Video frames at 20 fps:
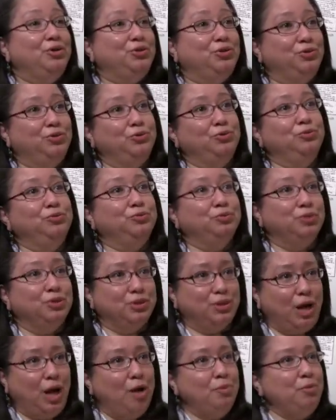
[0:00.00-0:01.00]
to
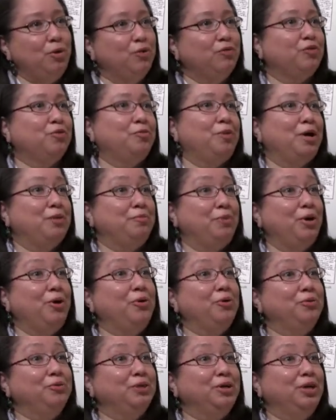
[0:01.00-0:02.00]
come over by
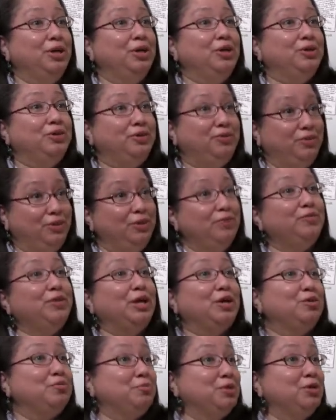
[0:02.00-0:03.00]
boat to see if
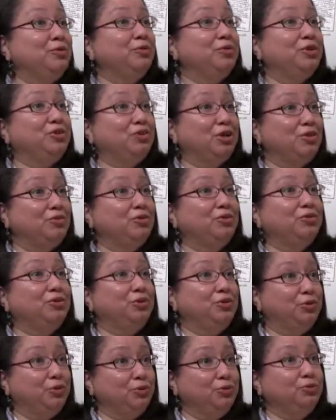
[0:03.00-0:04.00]
they could meet with the general
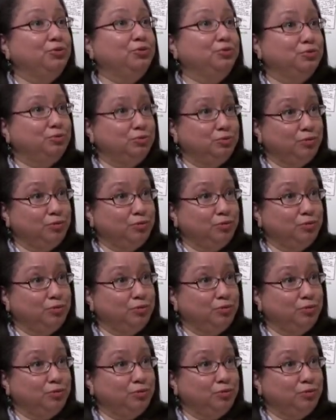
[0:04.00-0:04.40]
to